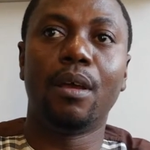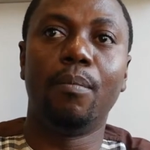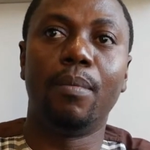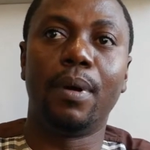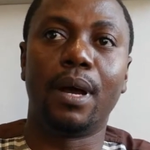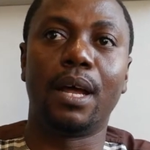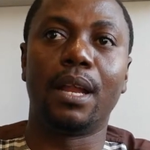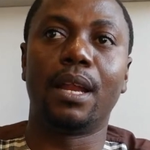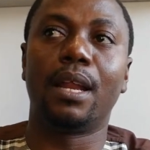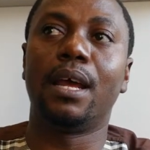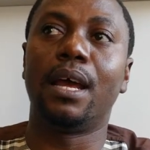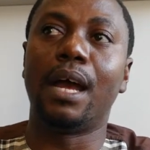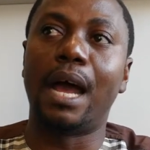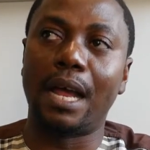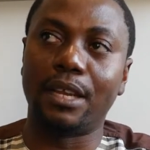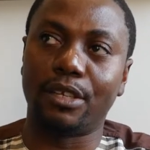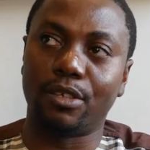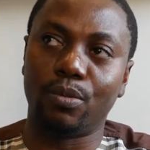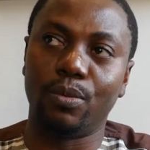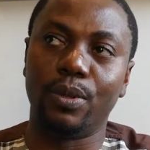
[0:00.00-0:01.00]
But
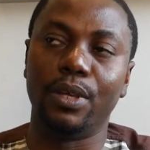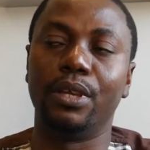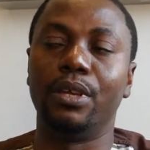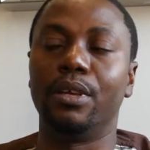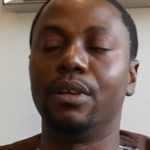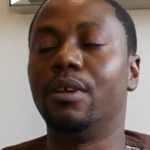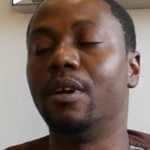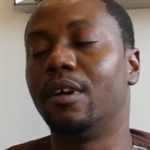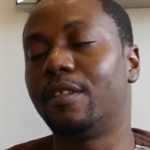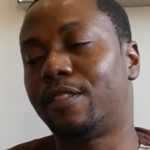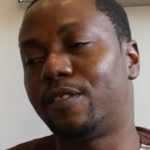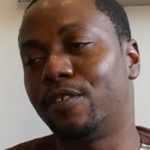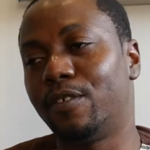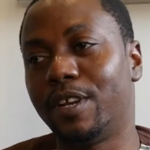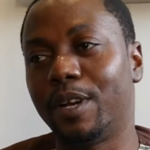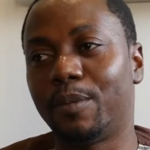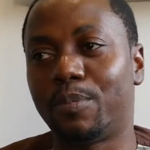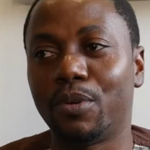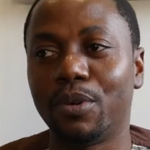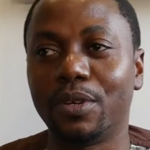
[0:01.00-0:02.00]
as we got
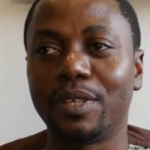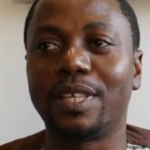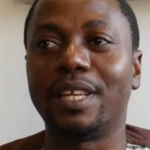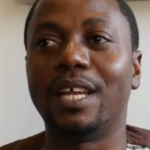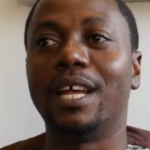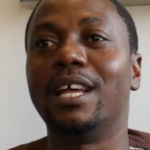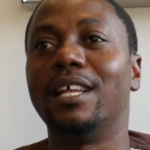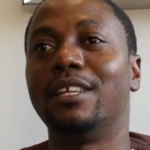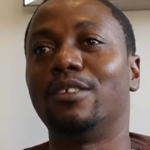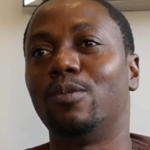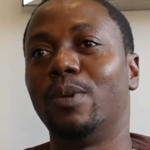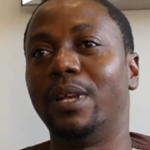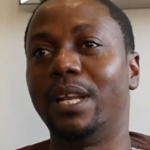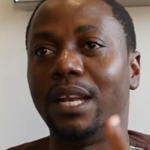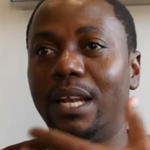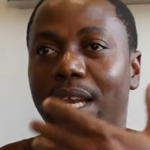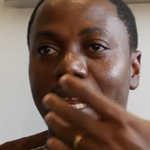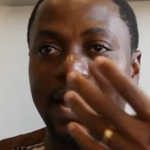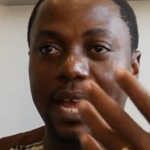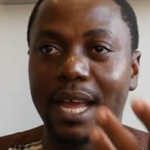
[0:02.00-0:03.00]
through the process, we
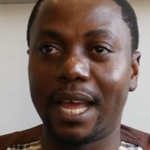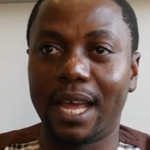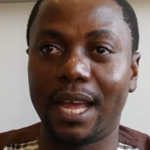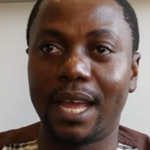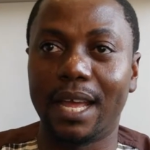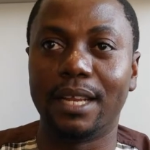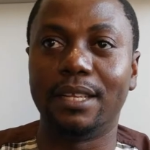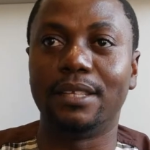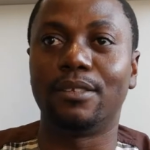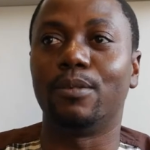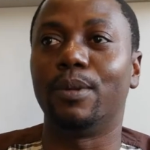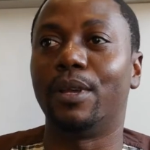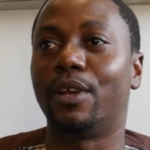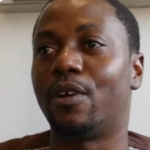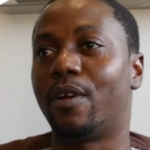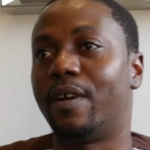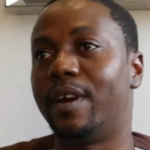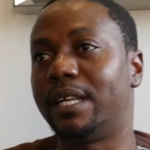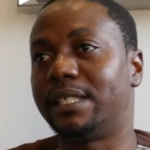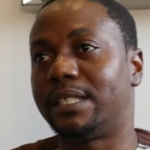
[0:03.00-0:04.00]
learned, we
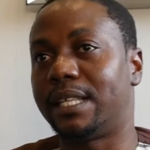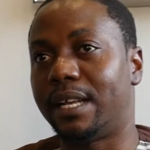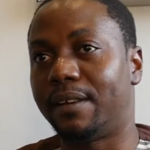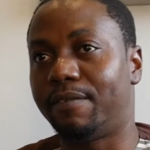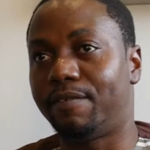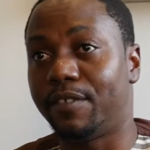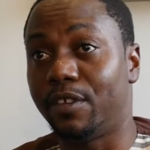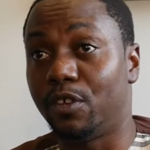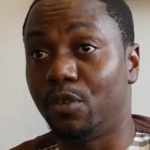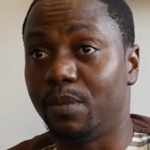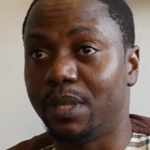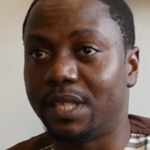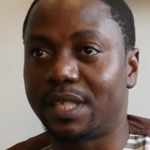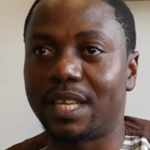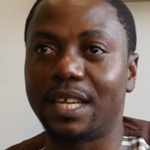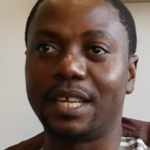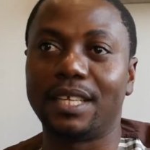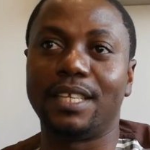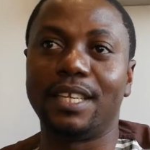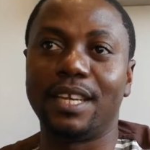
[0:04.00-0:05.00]
corrected a few
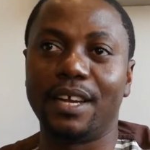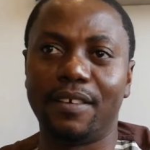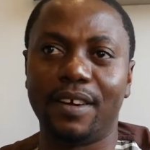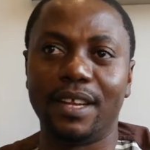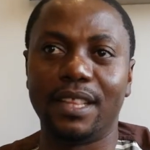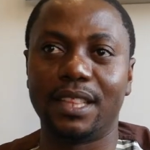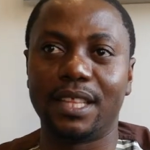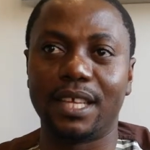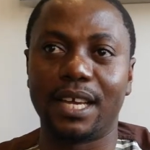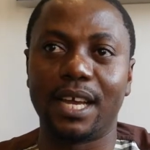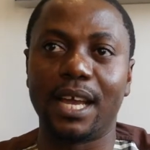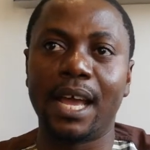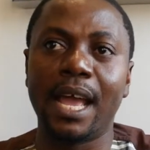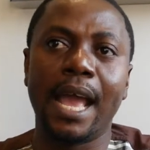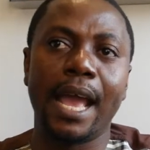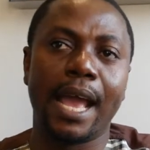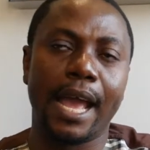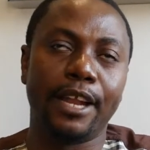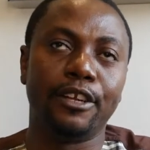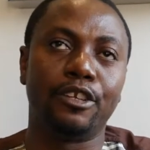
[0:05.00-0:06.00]
mistakes here and there,
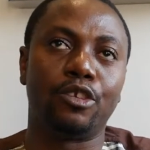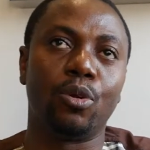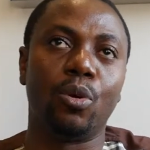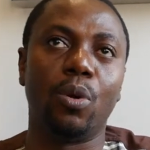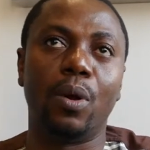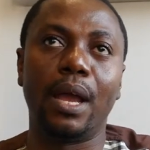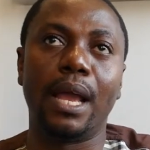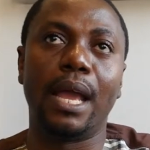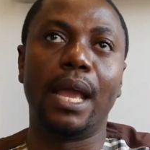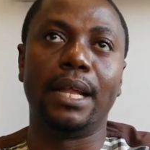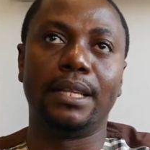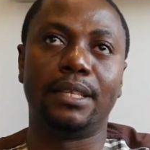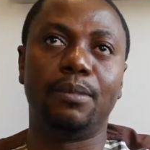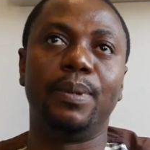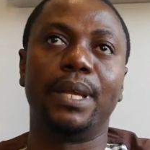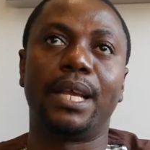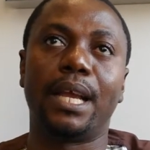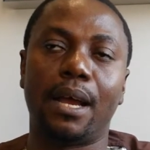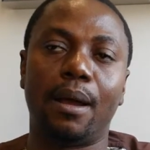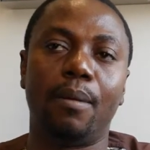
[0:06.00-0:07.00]
and so it's
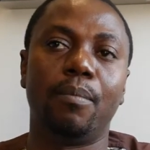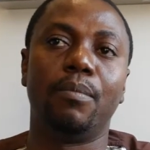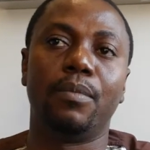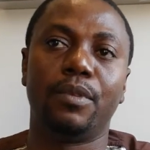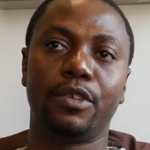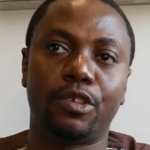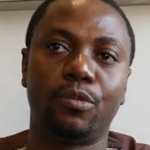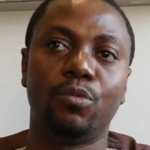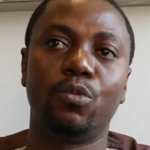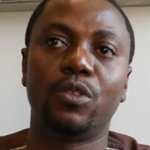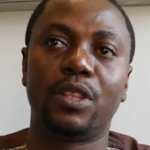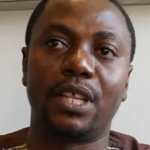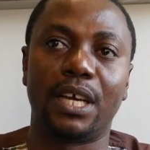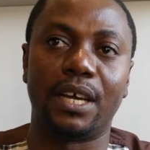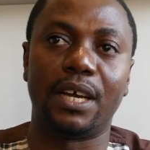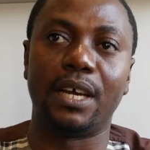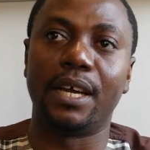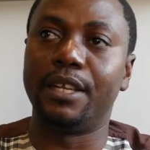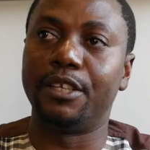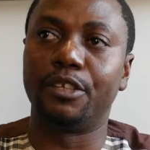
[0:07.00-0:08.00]
become
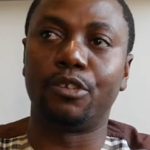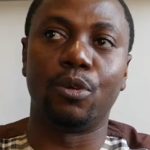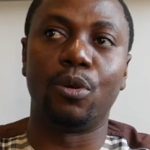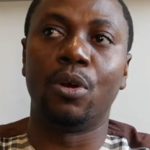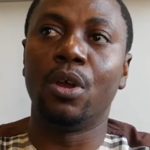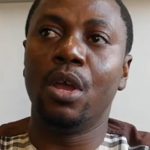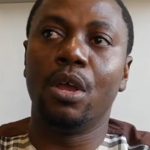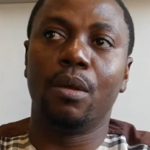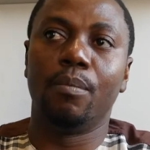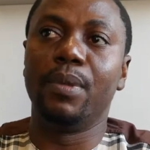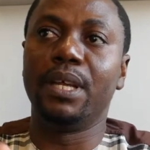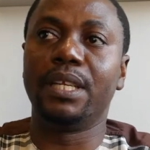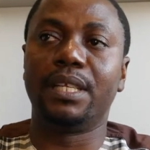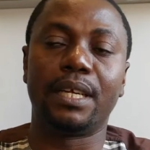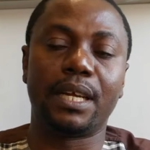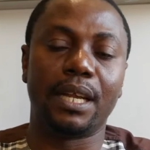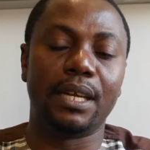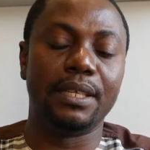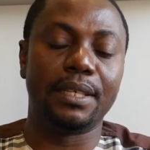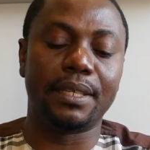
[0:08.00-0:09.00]
smoother. And so
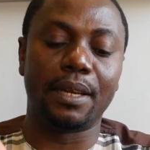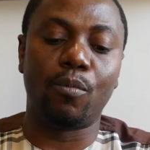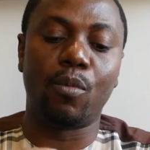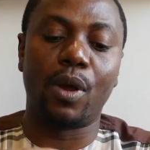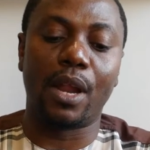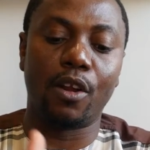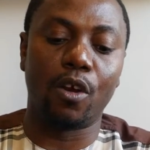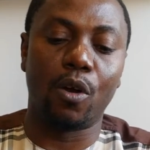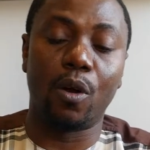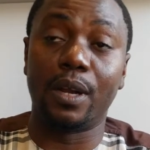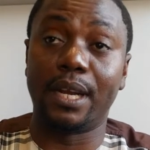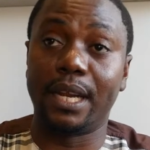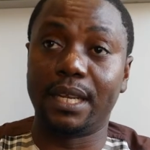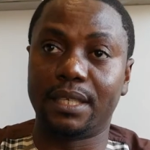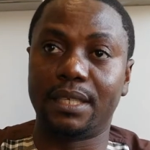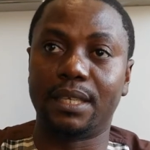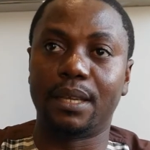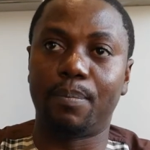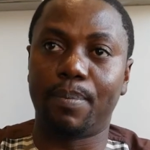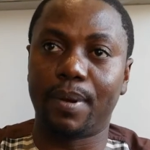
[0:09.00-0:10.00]
basically someone
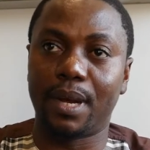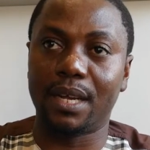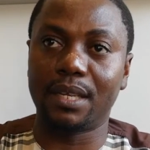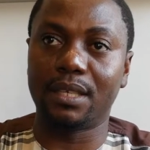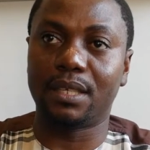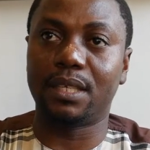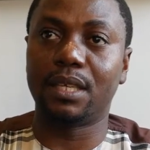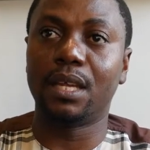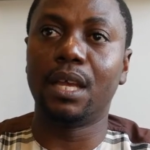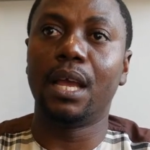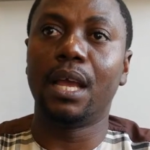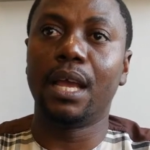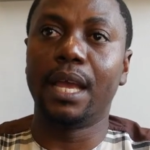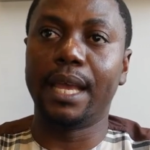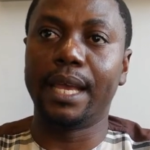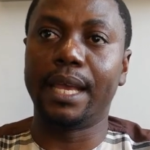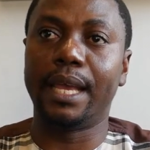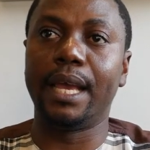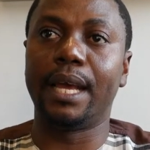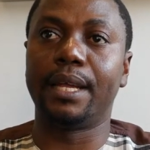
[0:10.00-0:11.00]
orders the parts,
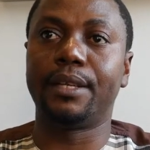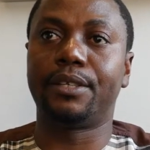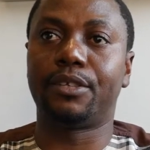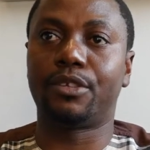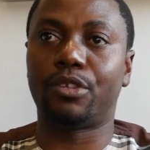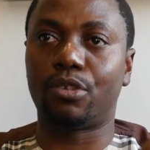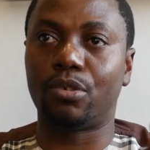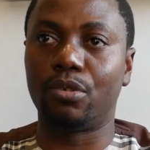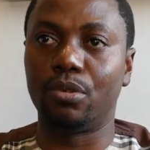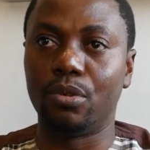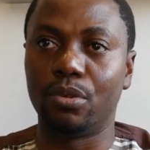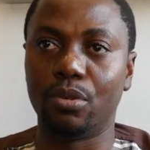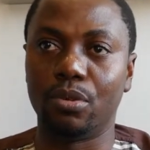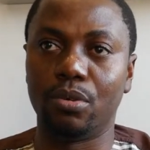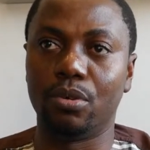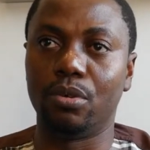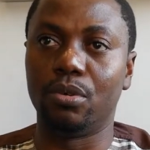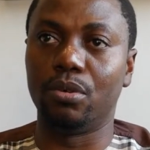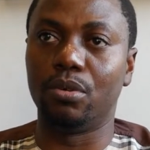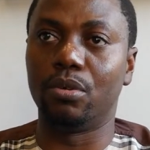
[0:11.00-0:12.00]
it gets
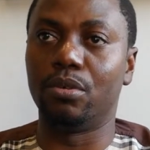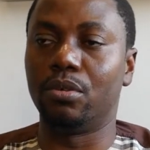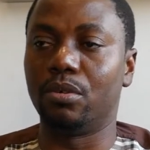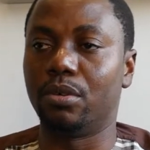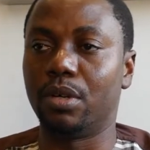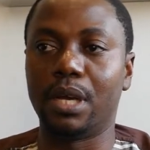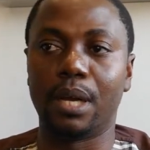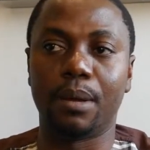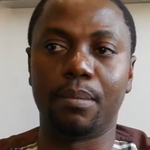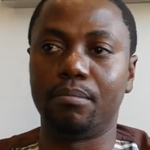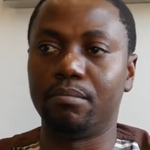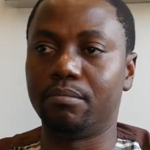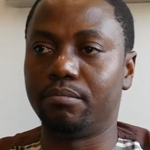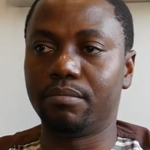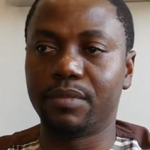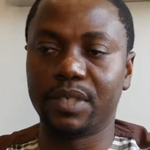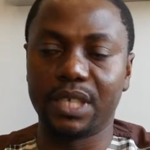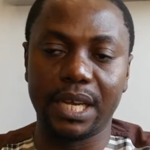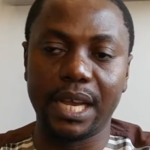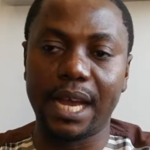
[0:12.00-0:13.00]
to
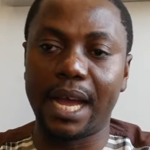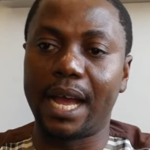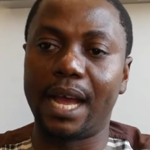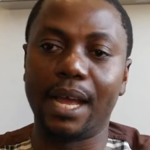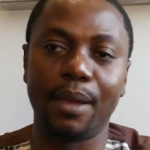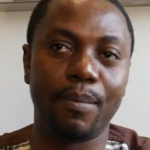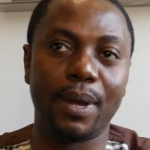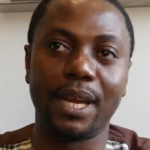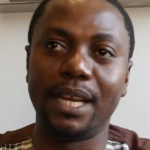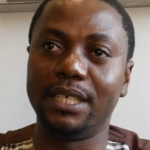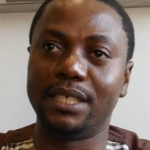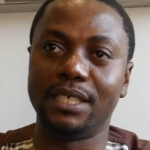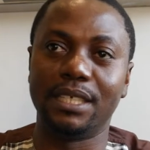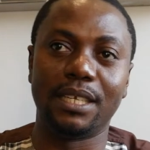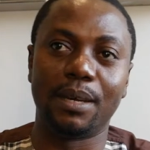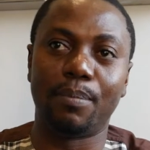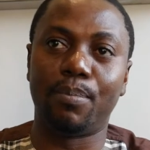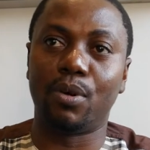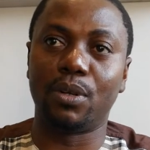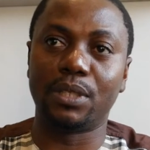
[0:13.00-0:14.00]
the guy managing
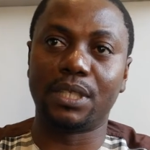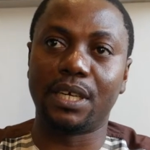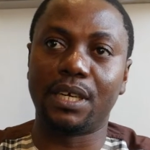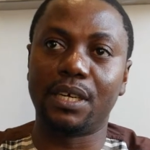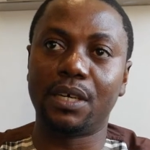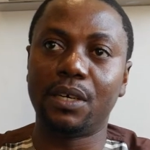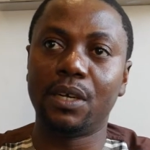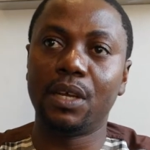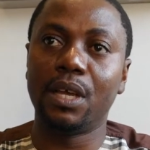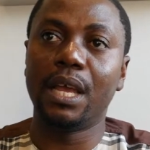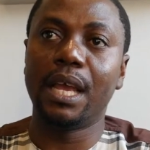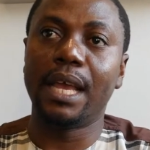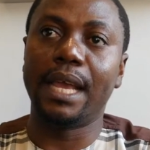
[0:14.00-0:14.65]
the portal.